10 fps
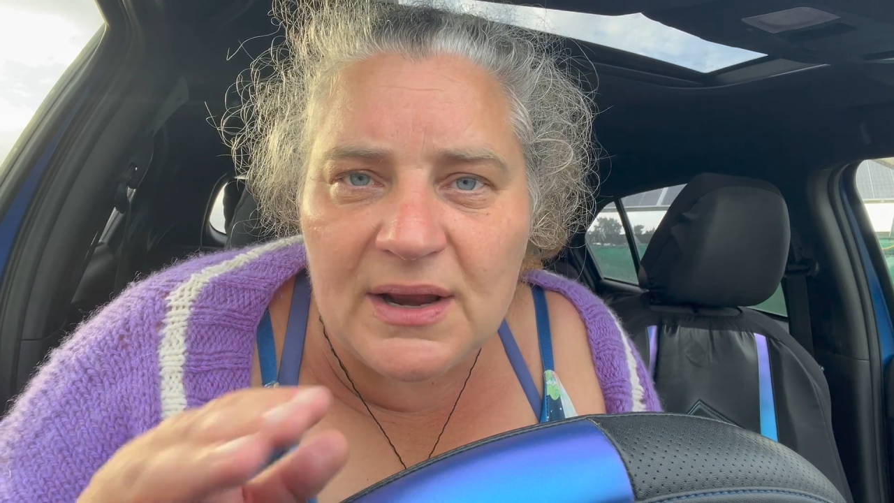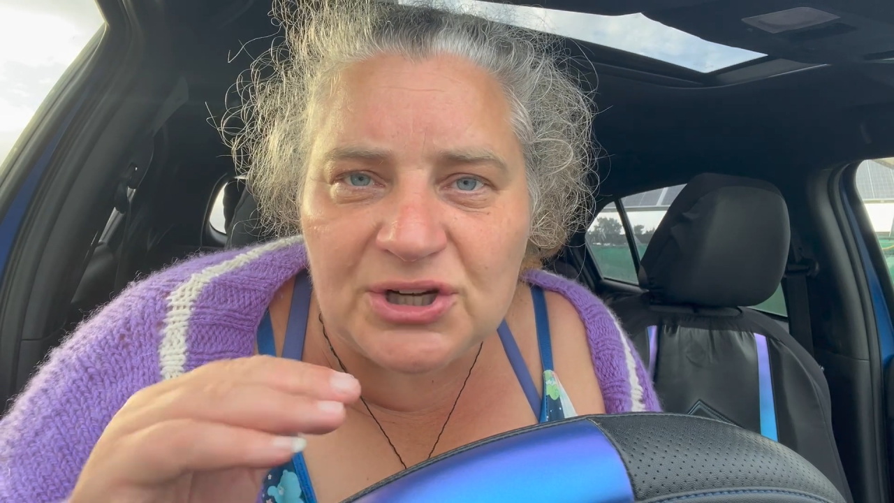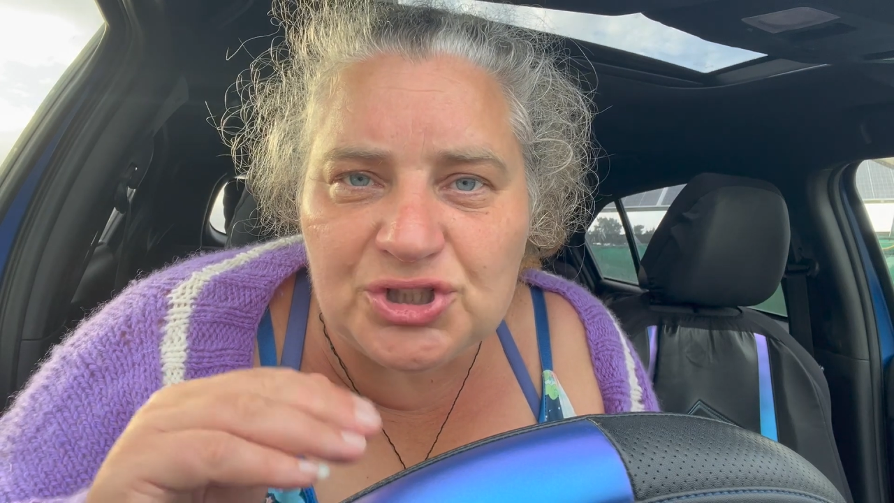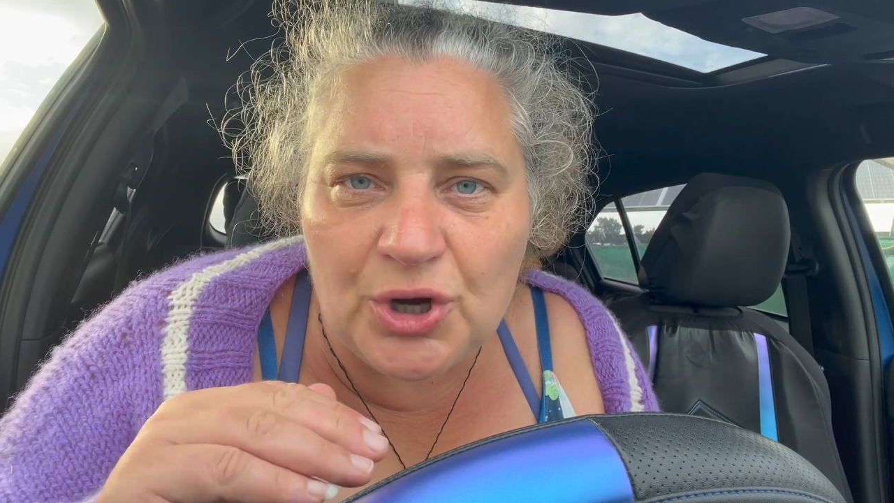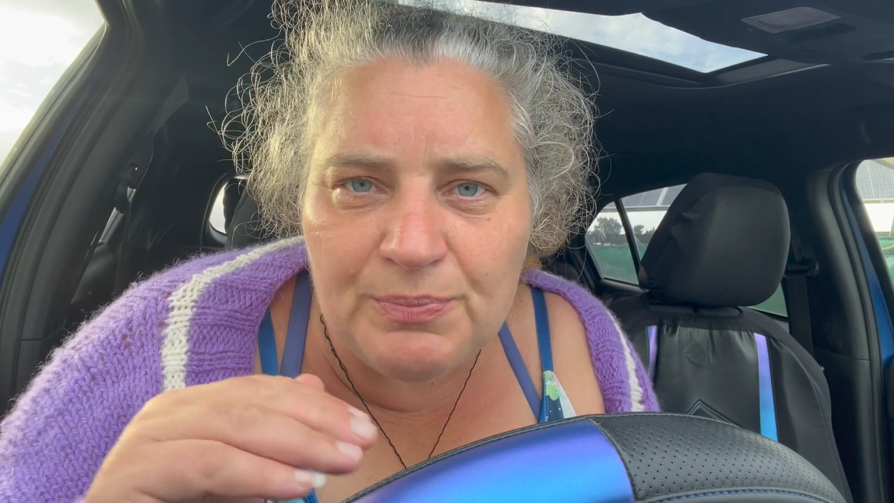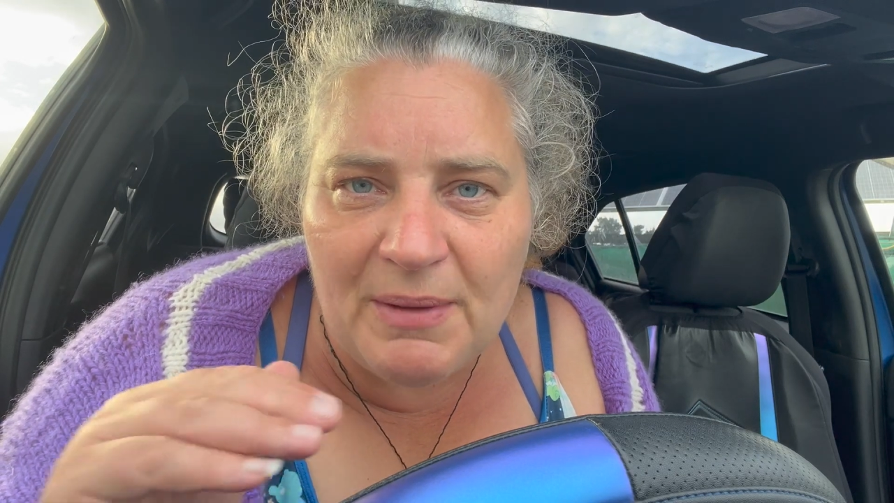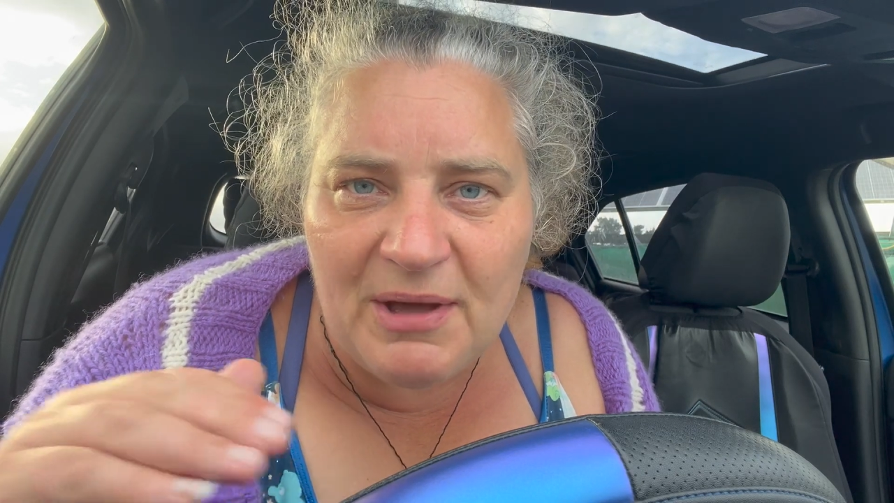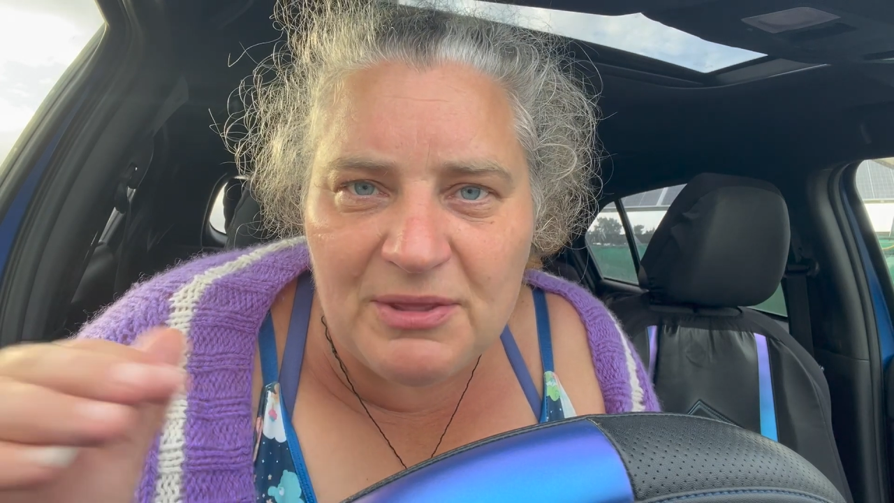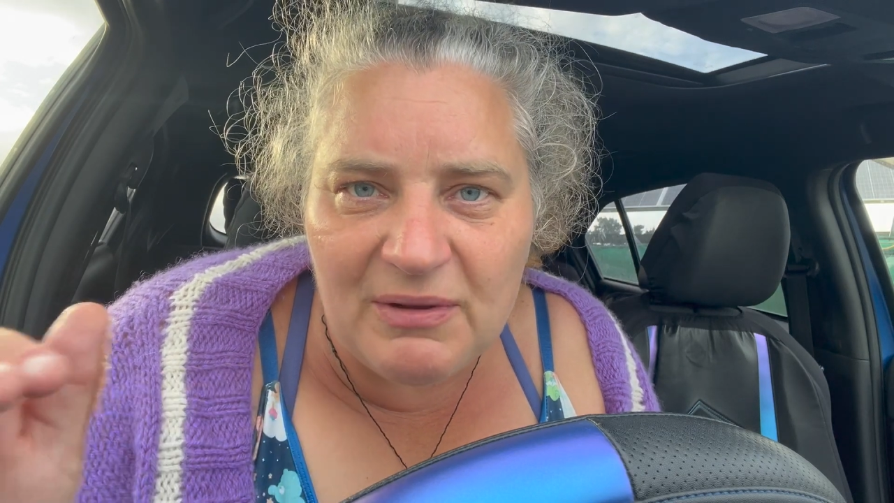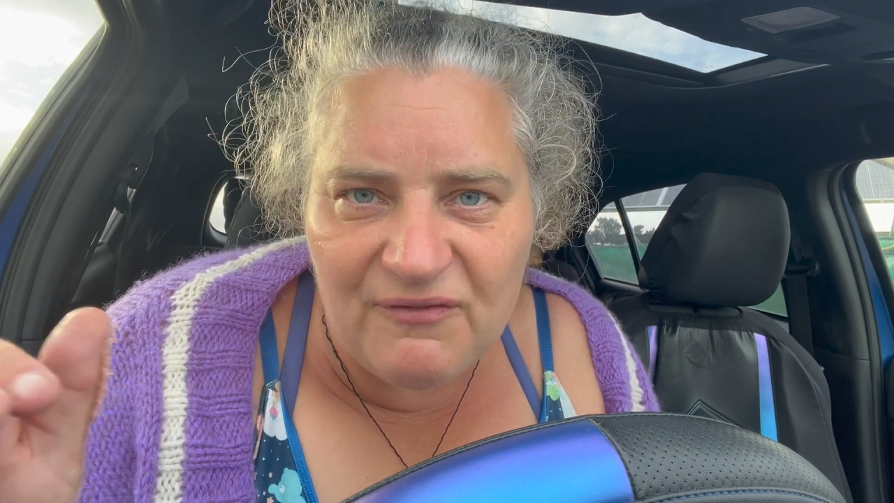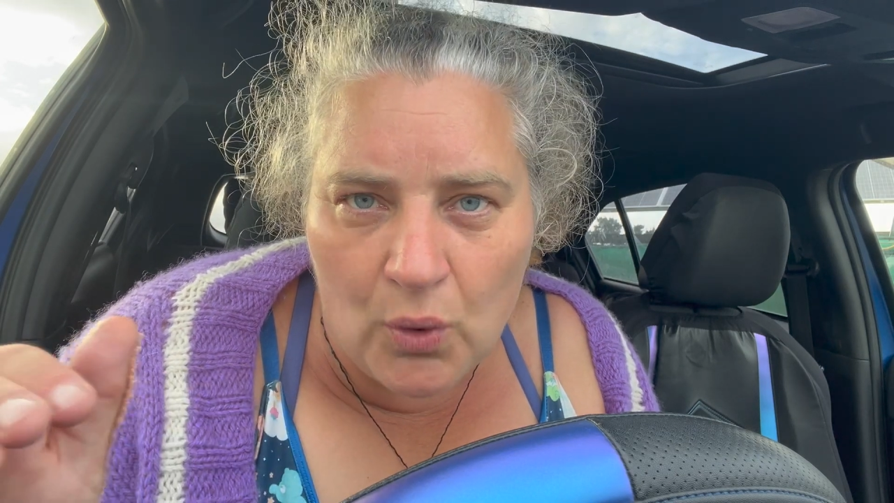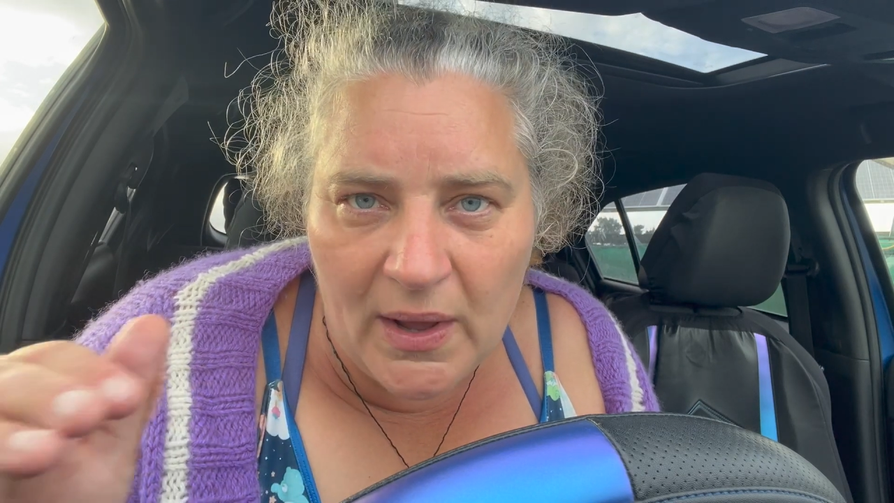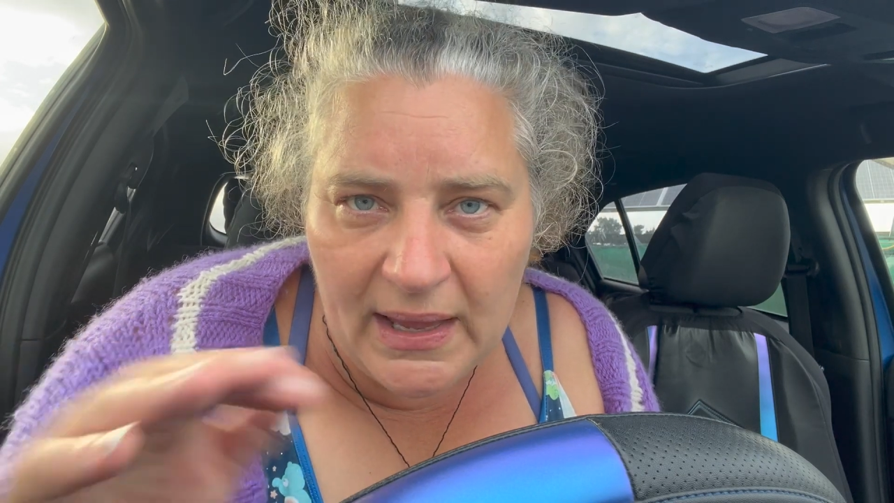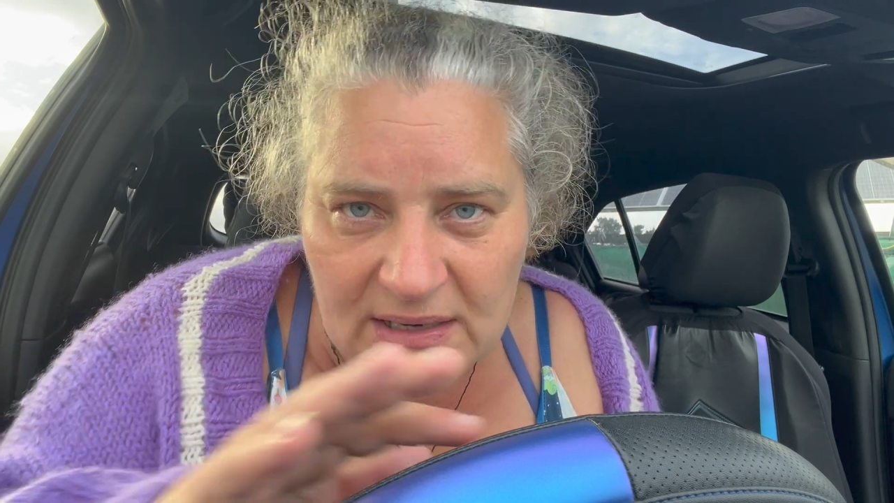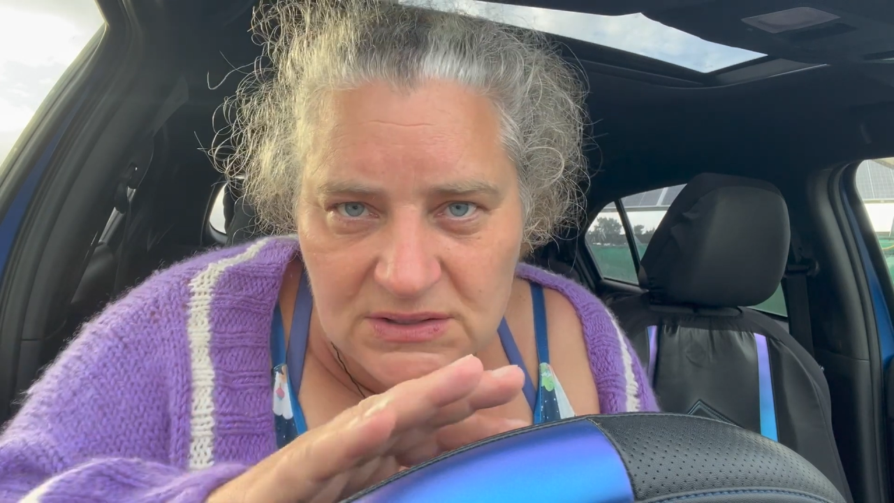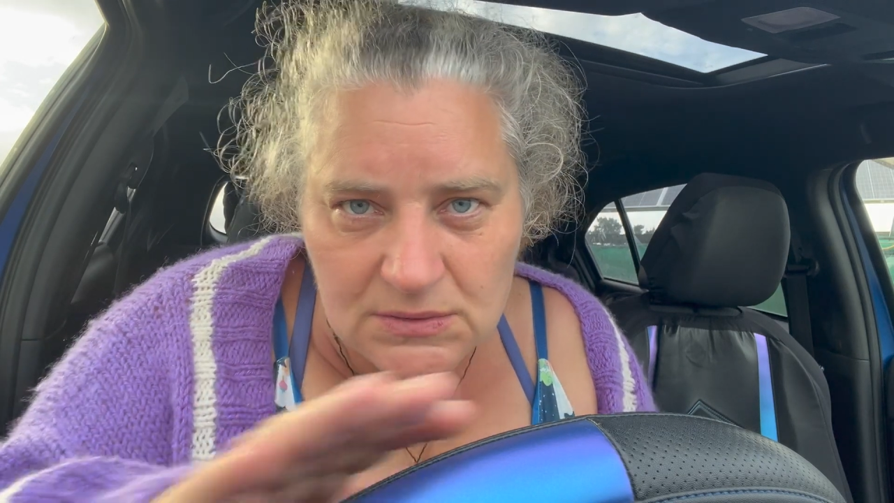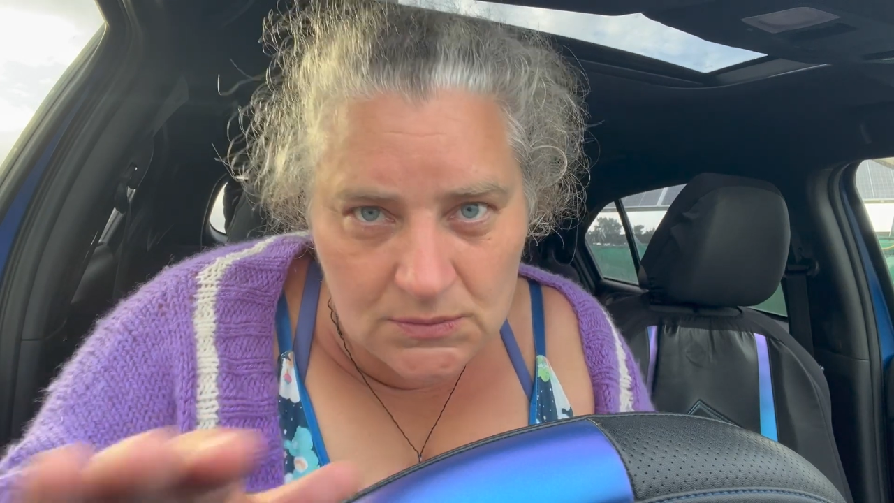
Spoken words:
I showed my mother beforehand.